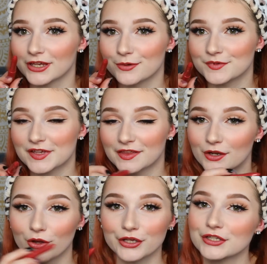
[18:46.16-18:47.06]
lips, and
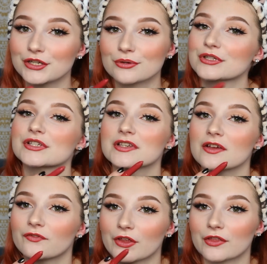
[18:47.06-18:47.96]
then all you do is just
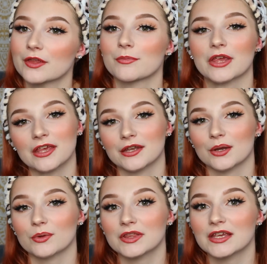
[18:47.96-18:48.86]
fill them in
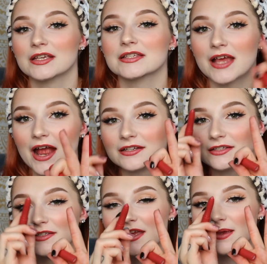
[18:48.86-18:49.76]
with the exact
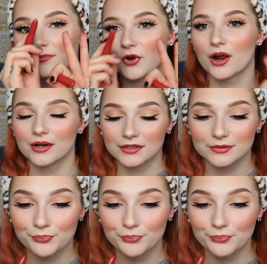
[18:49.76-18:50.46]
same product.